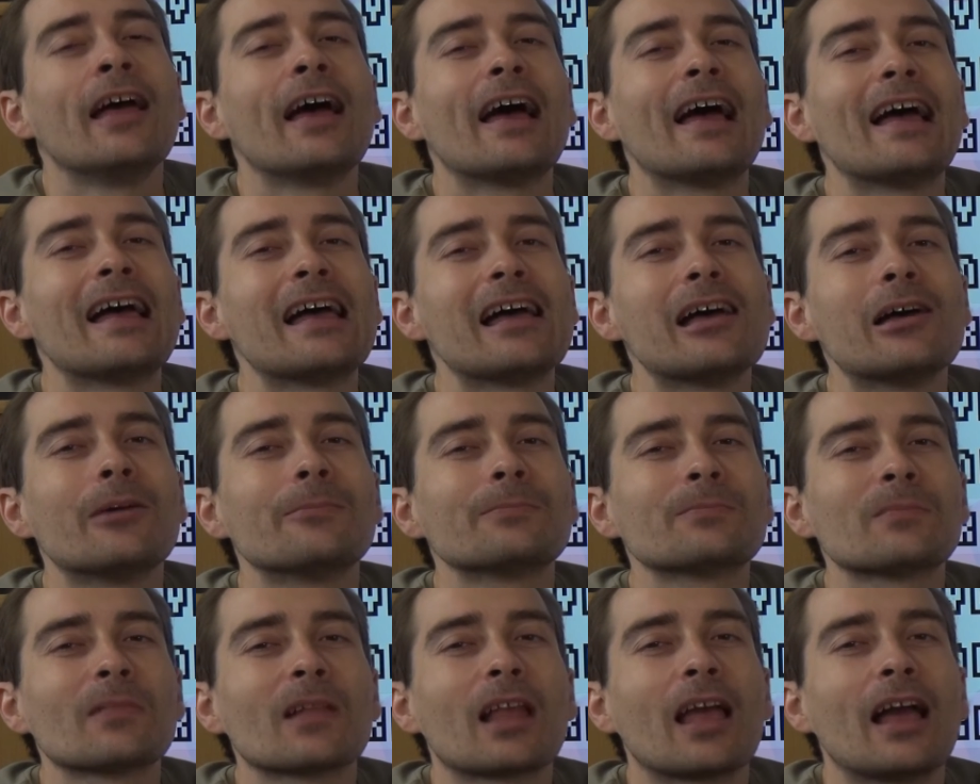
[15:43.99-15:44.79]

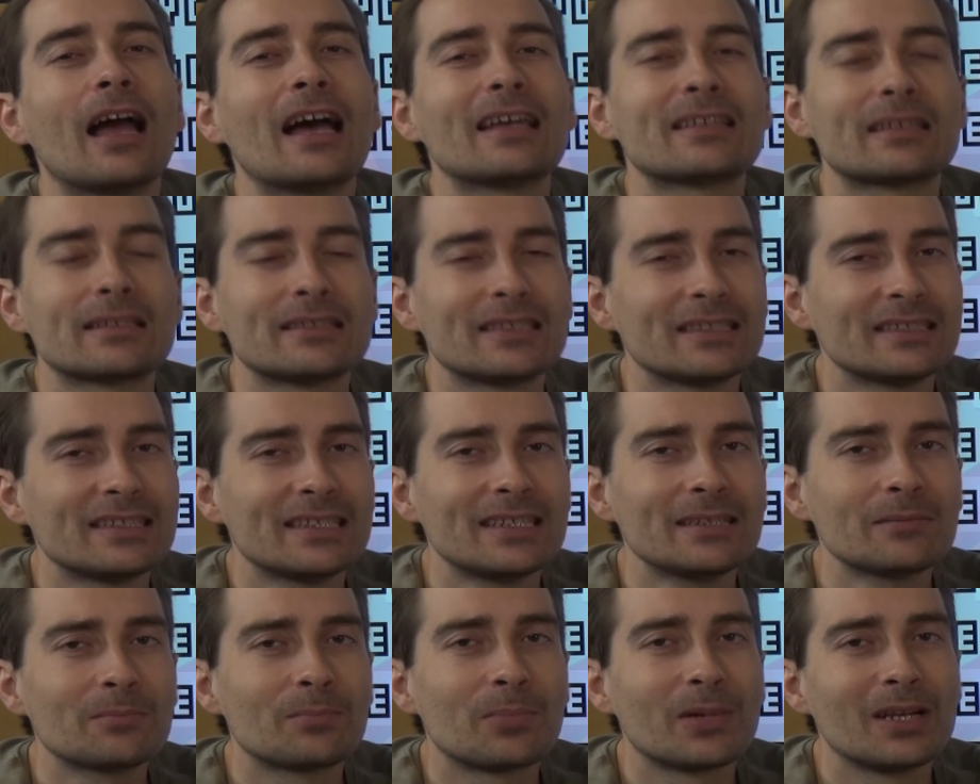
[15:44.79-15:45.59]
Other than
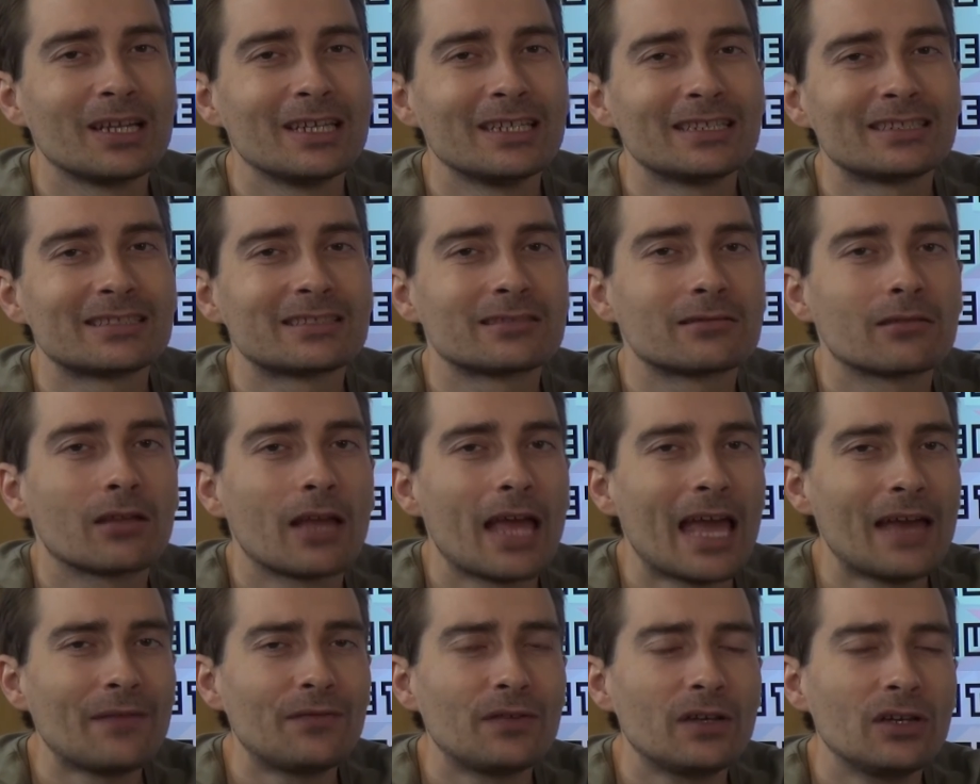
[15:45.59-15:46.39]
that, please
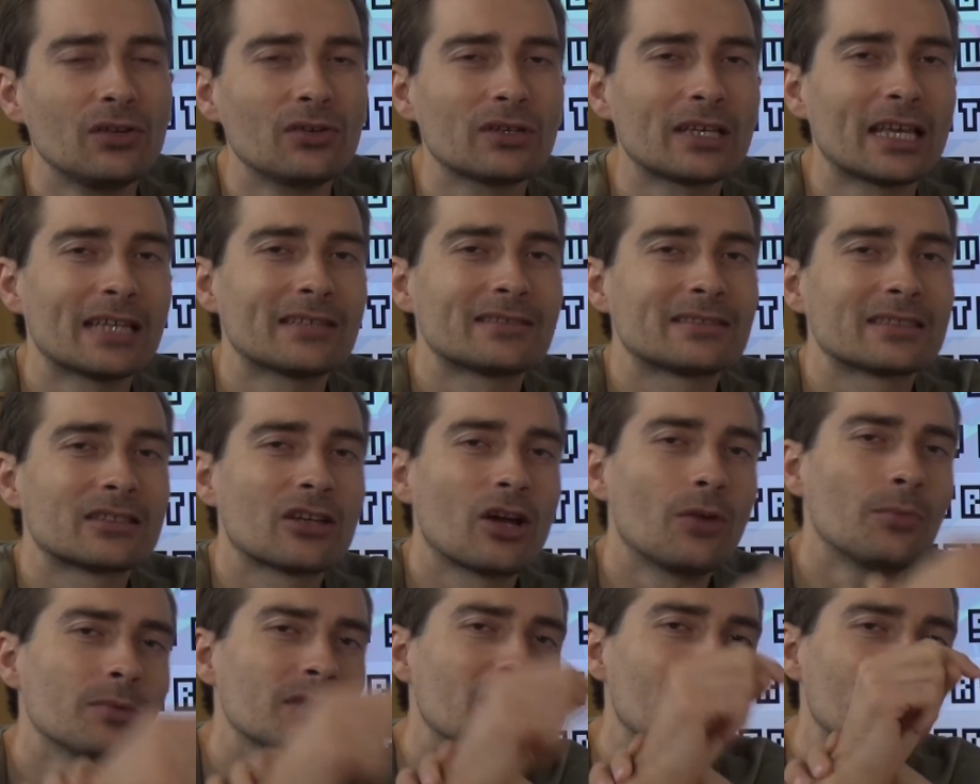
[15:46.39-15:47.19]
have a look at the
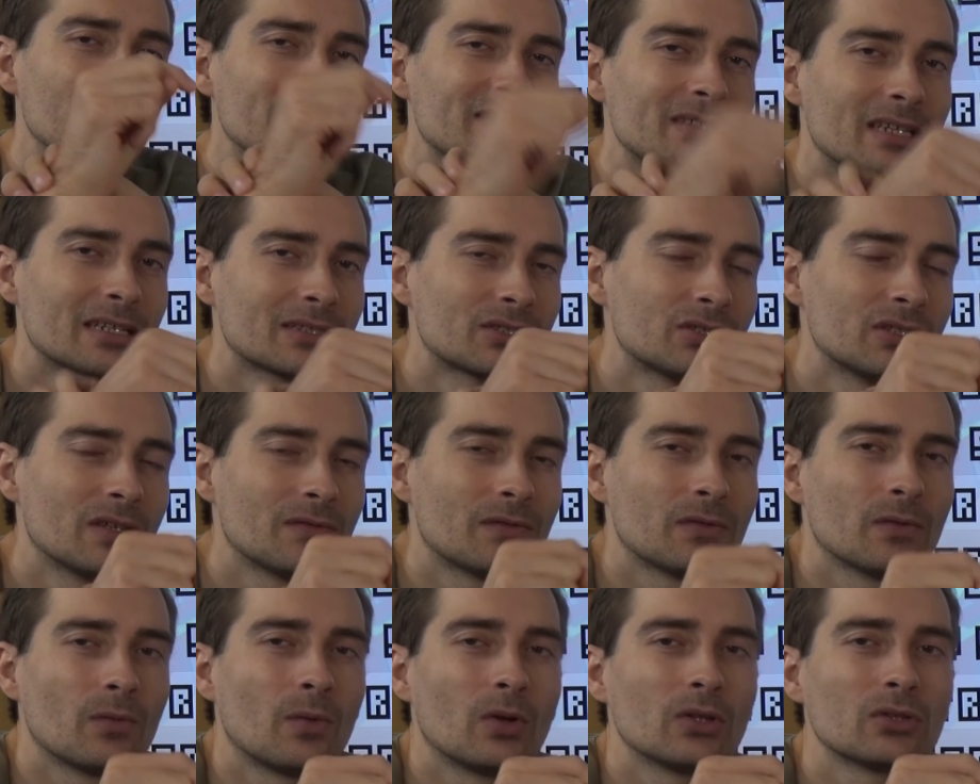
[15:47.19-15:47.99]
commentary section
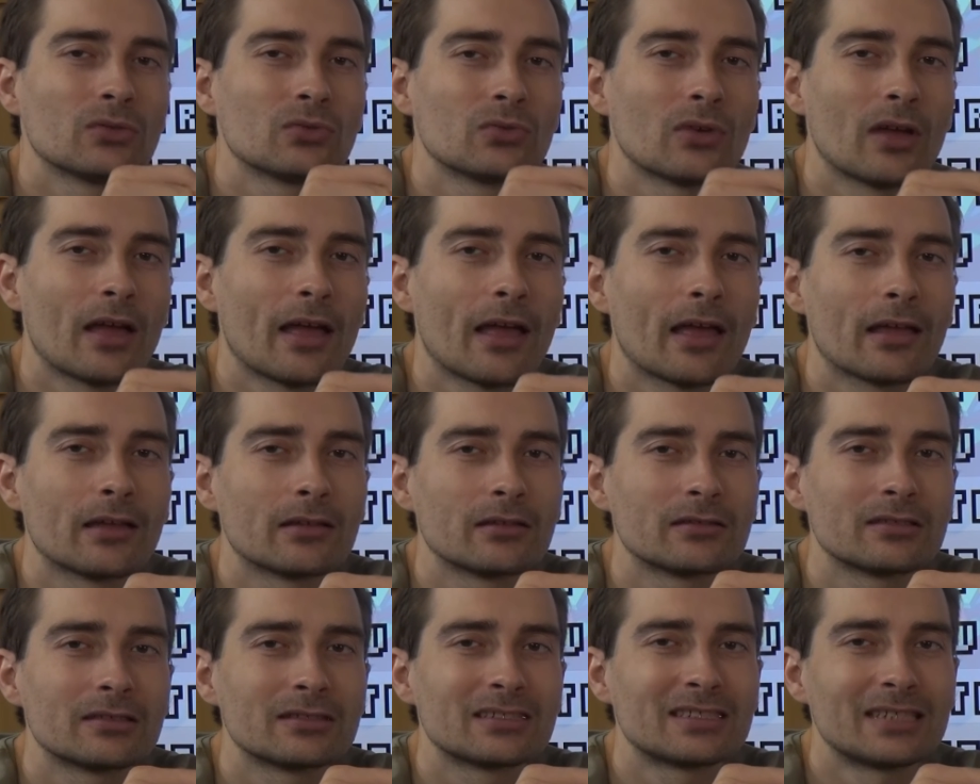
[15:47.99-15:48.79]
if you want
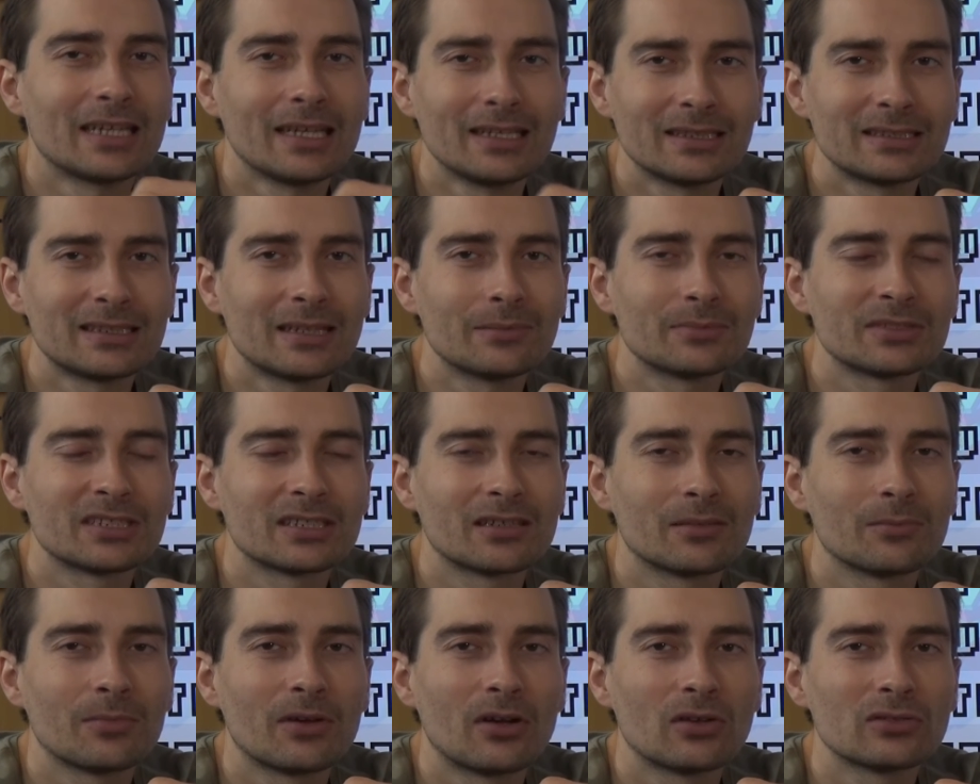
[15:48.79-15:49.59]
to say
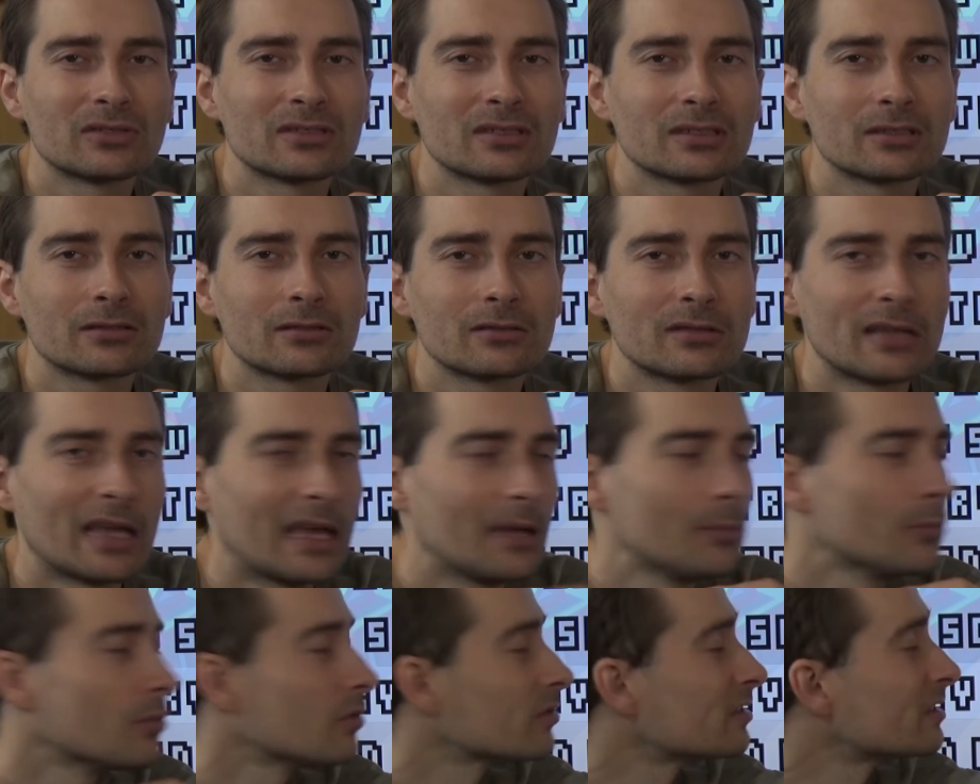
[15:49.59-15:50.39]
something about the
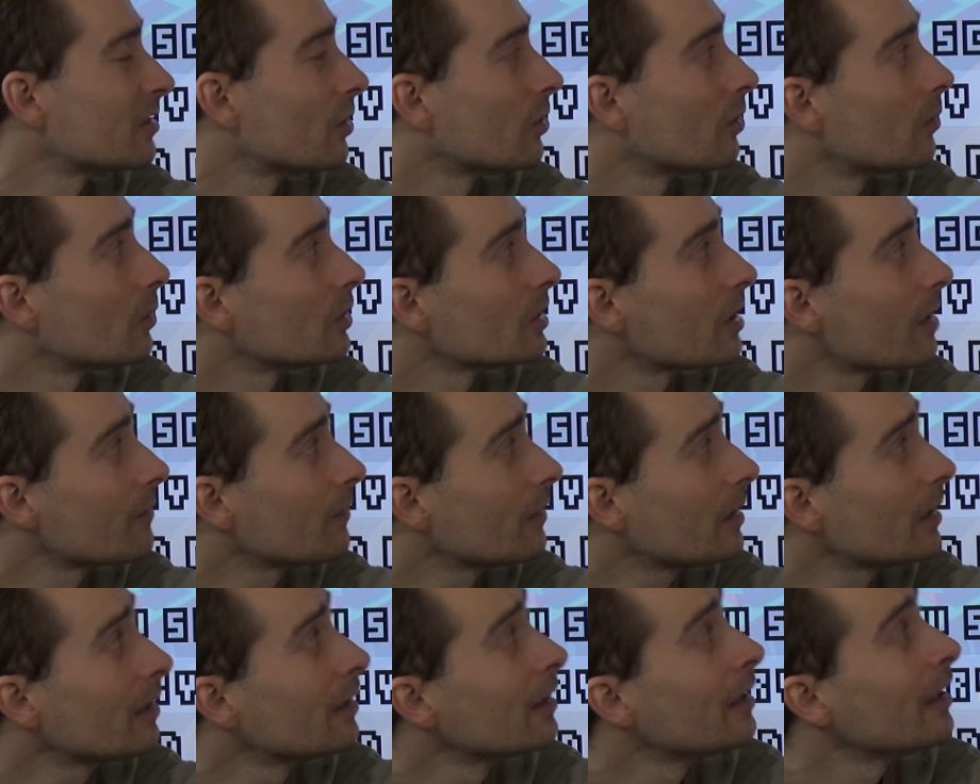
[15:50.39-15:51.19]
games or
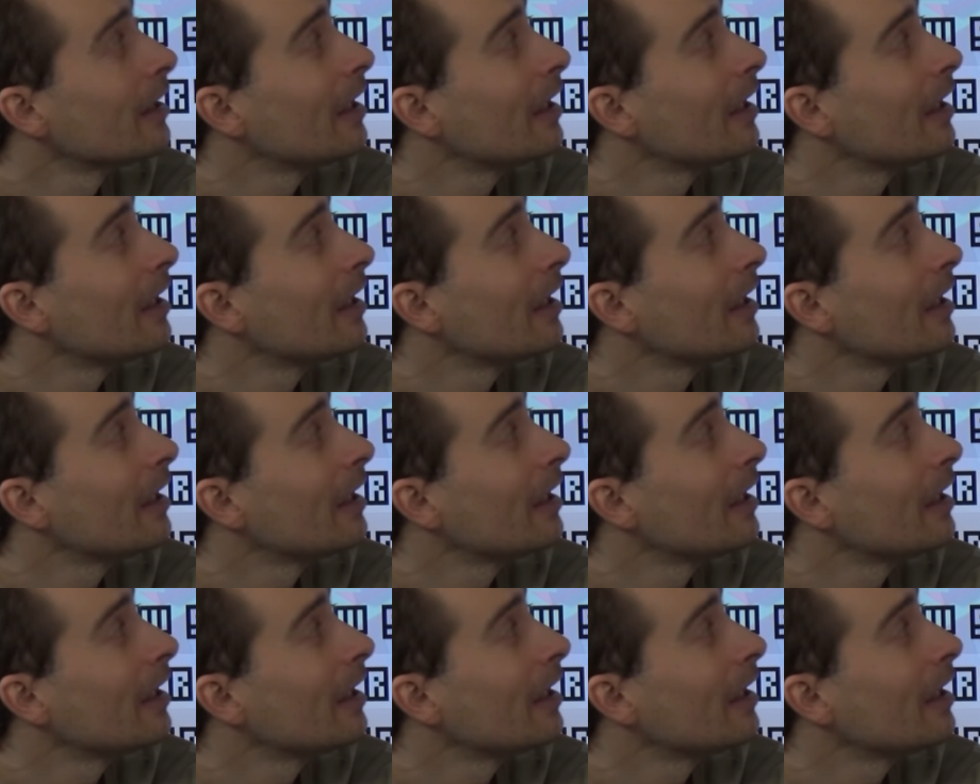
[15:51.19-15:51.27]
whatever.